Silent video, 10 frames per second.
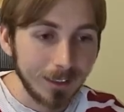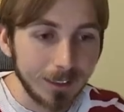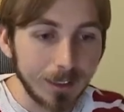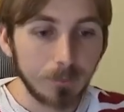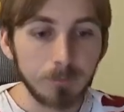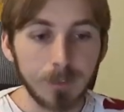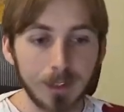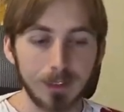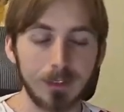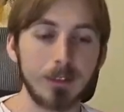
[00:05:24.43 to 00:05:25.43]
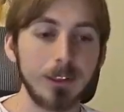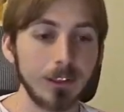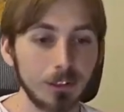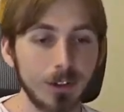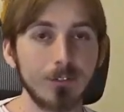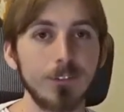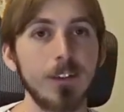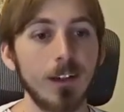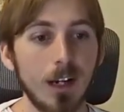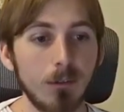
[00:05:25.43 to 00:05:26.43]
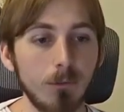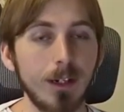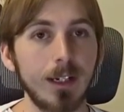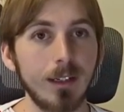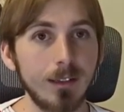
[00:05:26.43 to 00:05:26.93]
Now we're going to try and figure out where